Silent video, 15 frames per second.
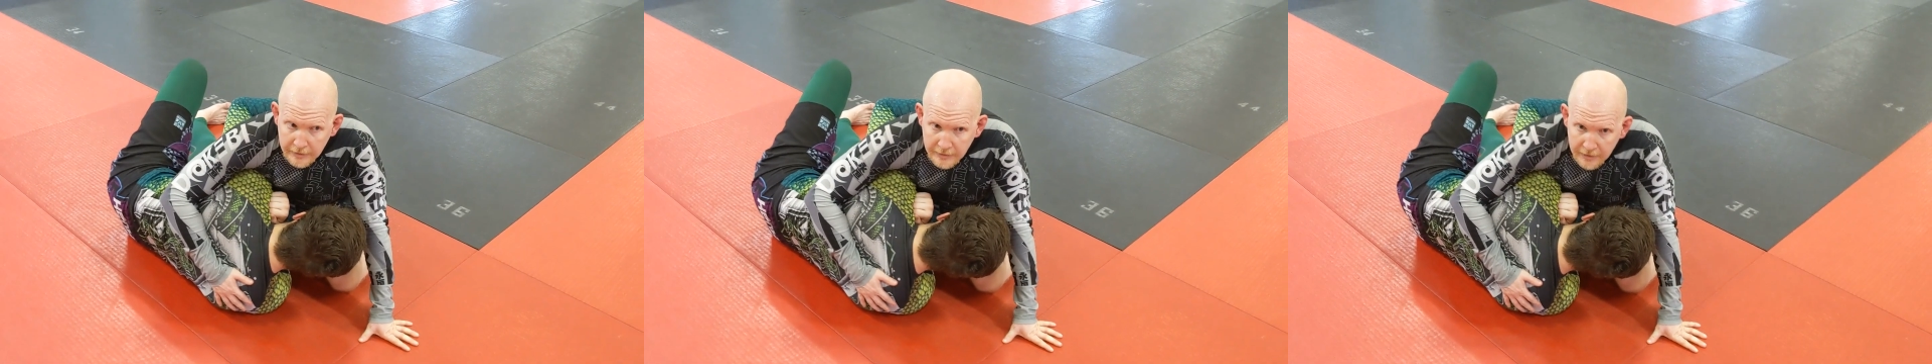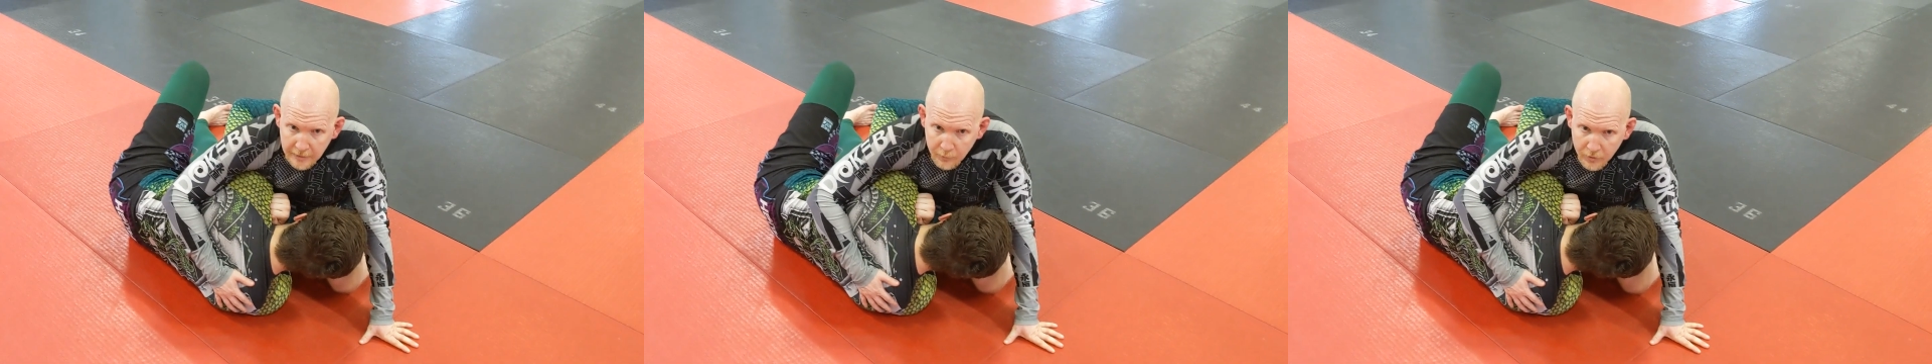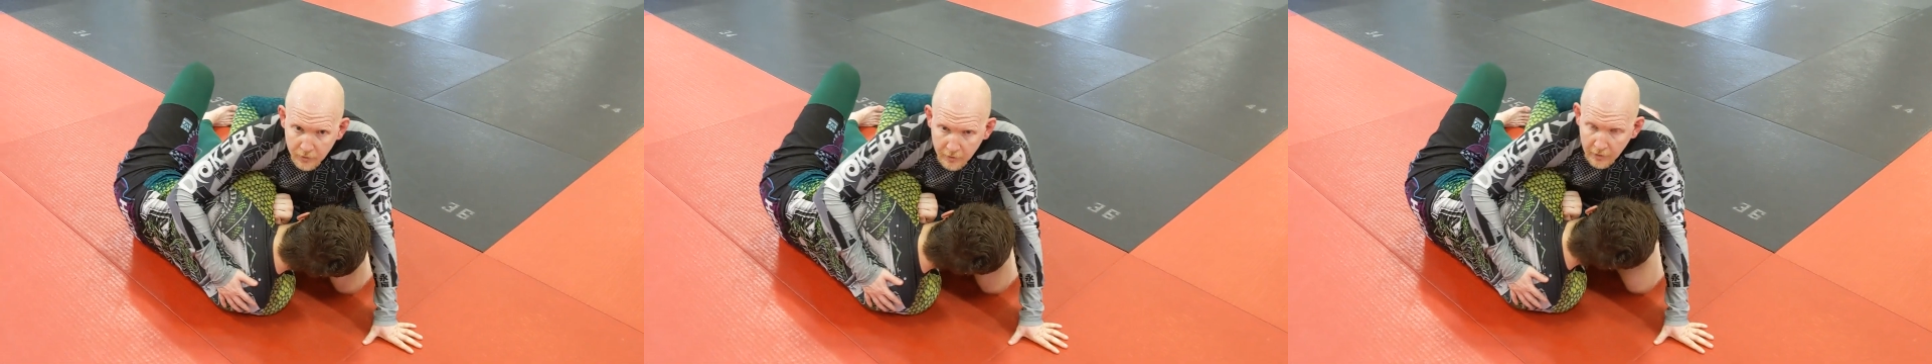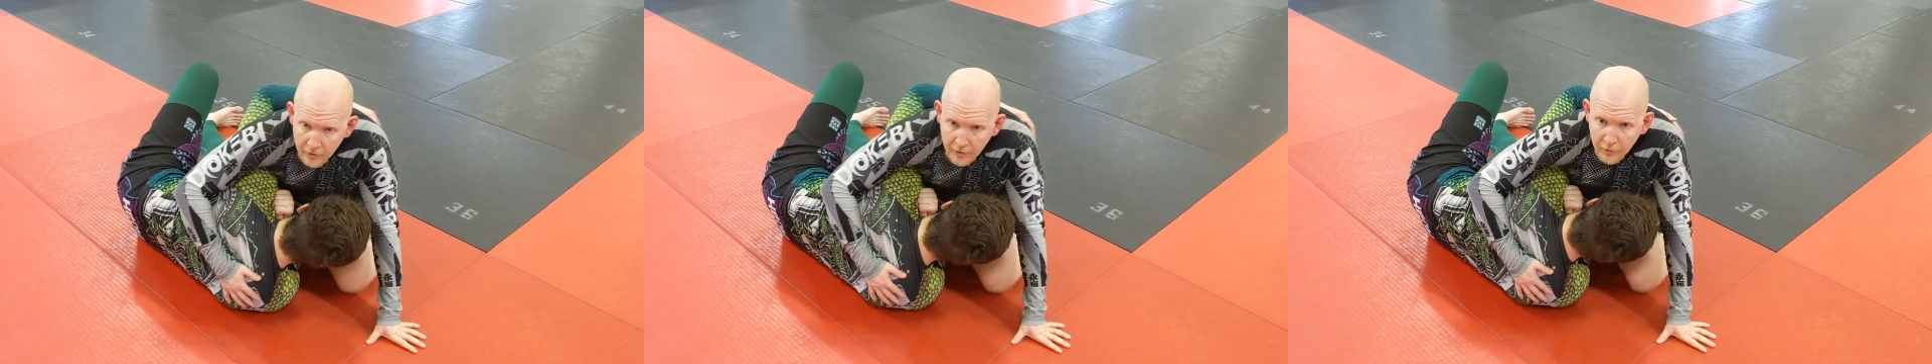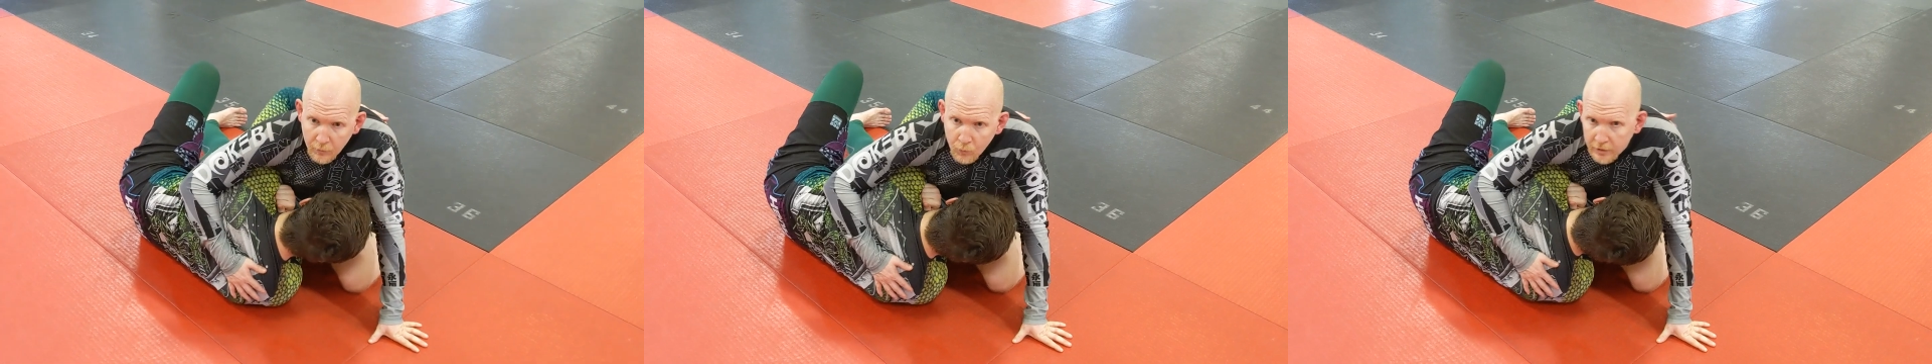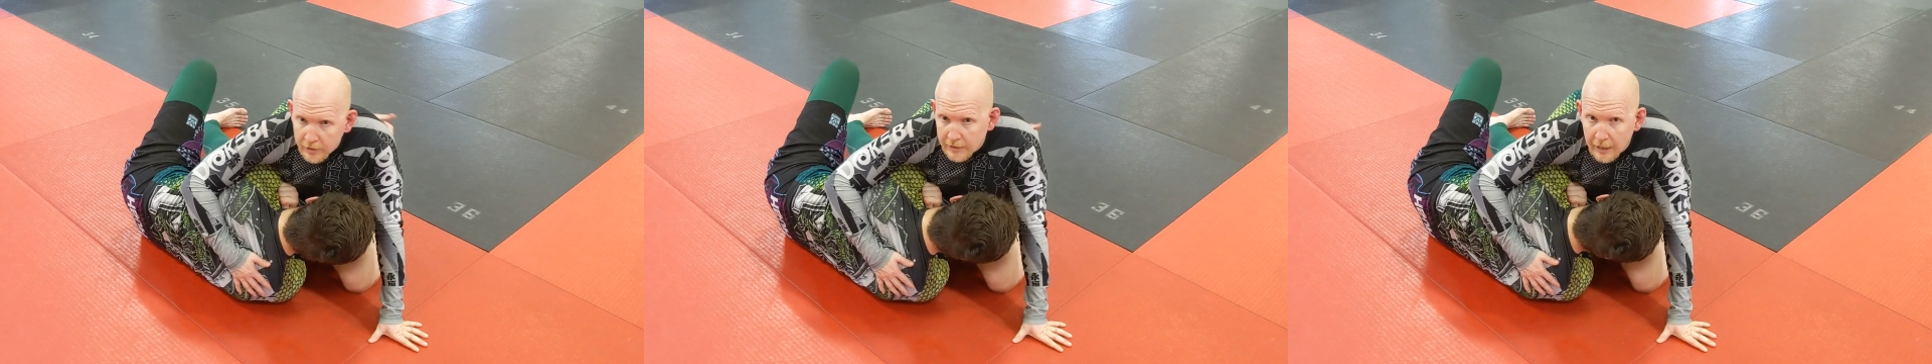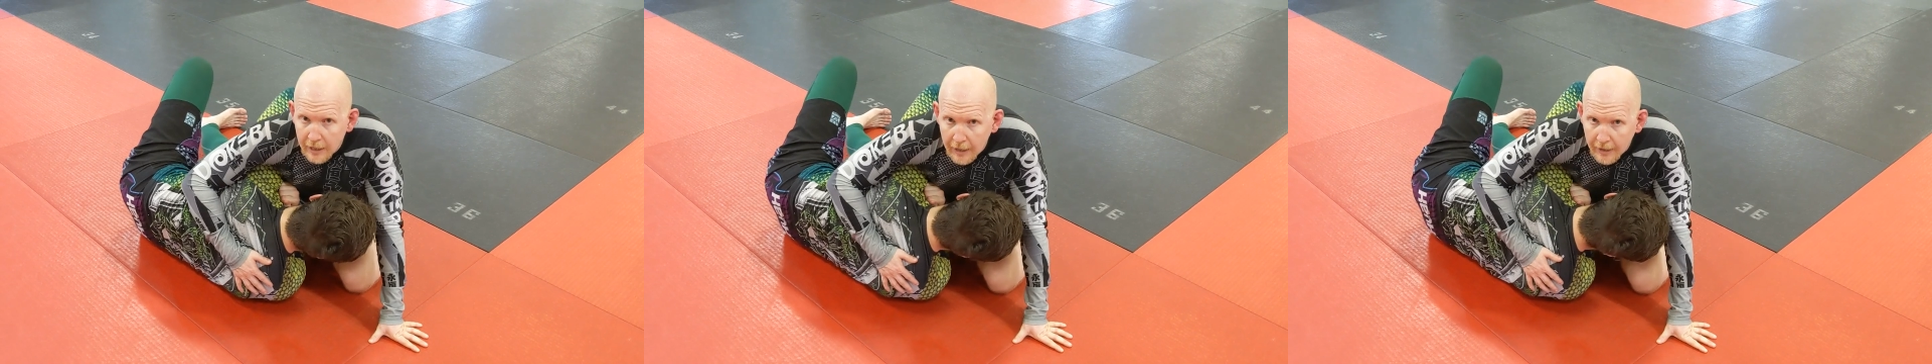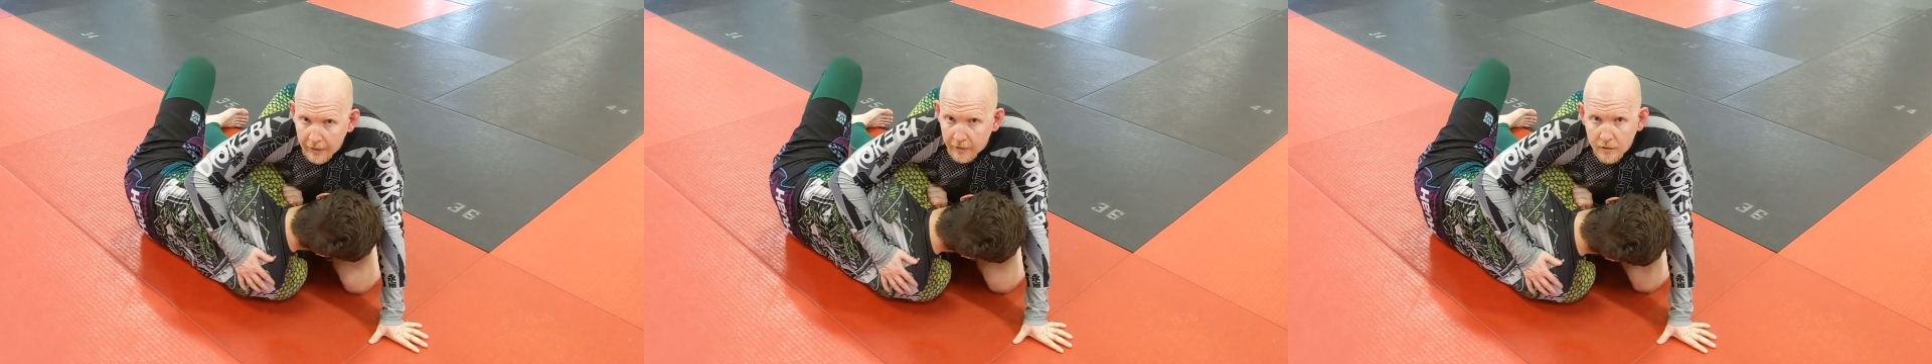deep and really
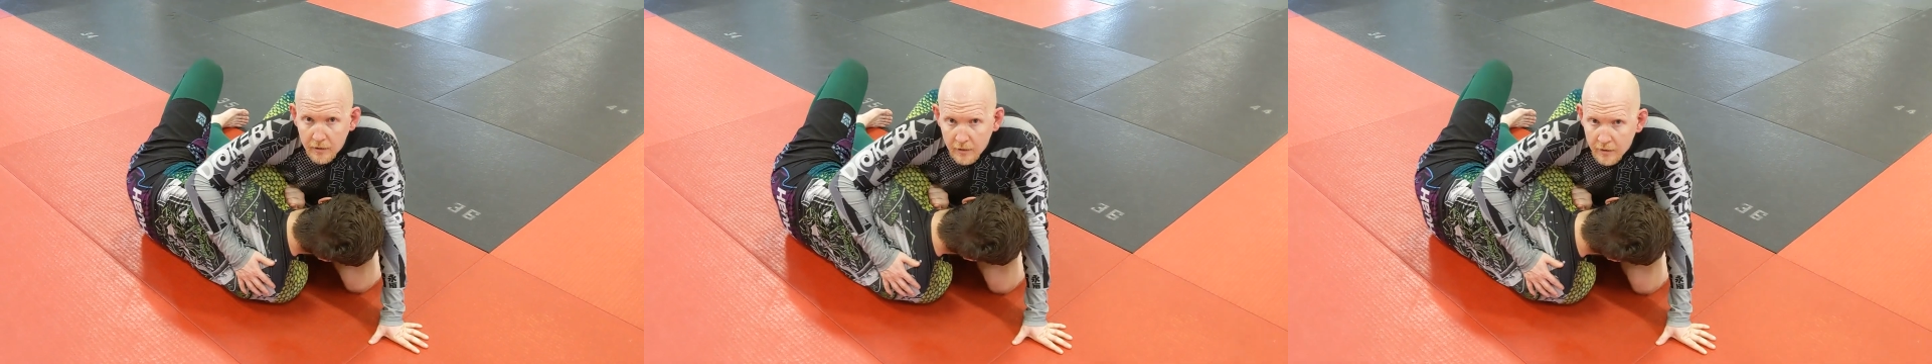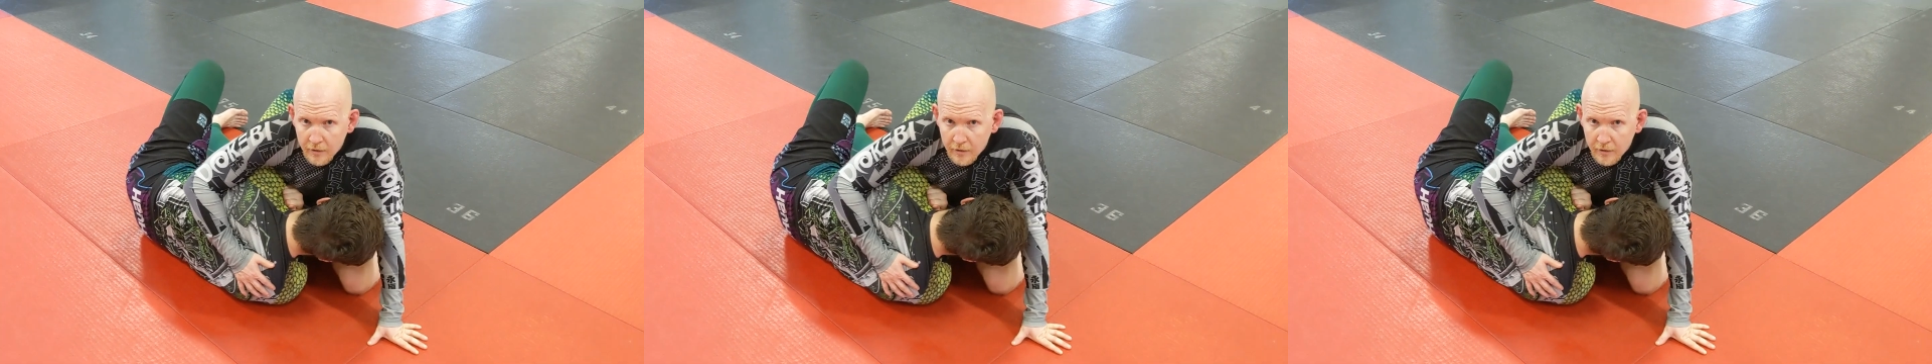high,